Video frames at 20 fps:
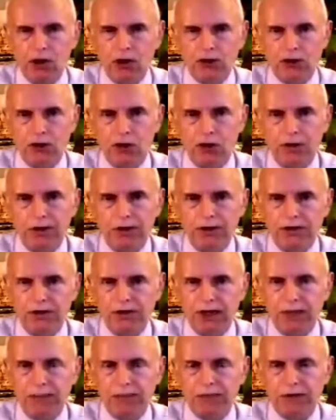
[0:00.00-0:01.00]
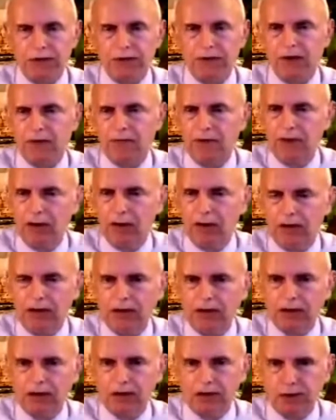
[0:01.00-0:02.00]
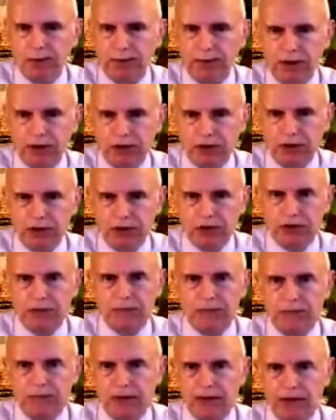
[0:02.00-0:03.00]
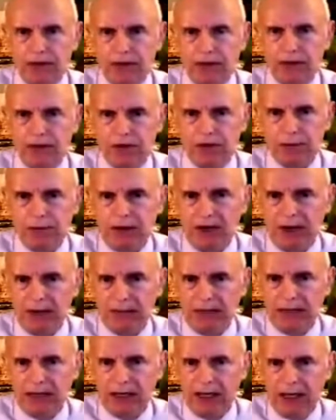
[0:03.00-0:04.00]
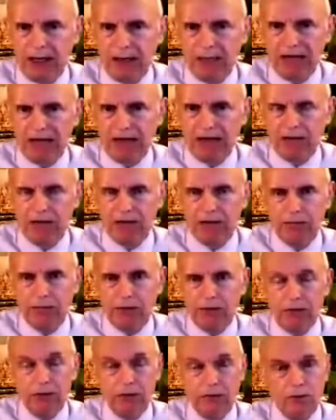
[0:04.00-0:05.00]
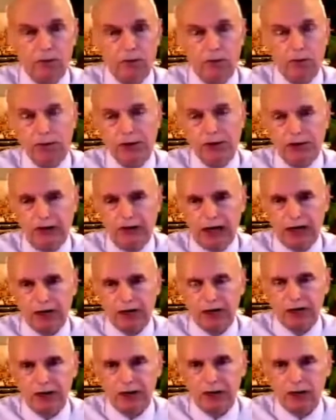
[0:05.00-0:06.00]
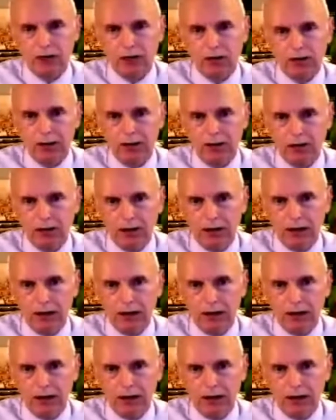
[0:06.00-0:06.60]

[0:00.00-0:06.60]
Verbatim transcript: So this seems to be very suspicious that this bombing came out of the blue, which actually killed er-,